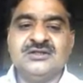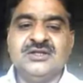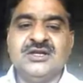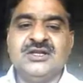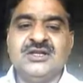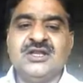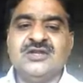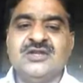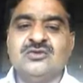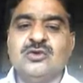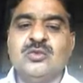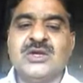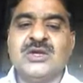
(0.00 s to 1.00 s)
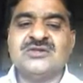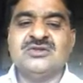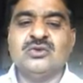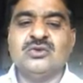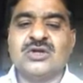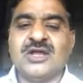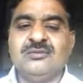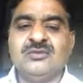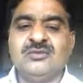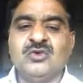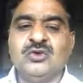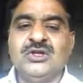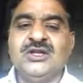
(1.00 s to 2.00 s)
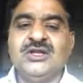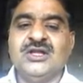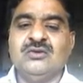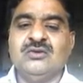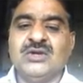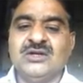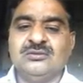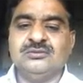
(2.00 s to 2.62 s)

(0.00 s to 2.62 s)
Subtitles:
There is no mass, no time, only L1.